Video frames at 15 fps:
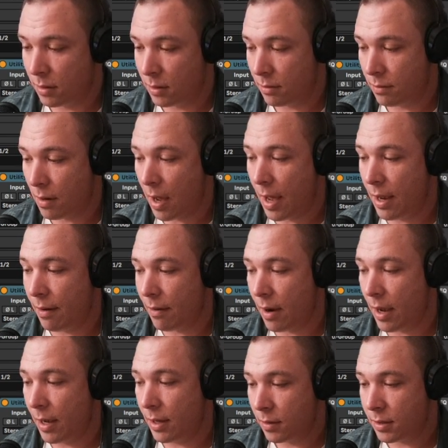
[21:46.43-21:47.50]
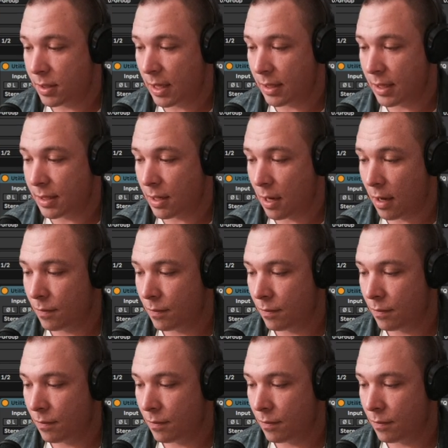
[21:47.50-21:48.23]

Right. Let's take these off.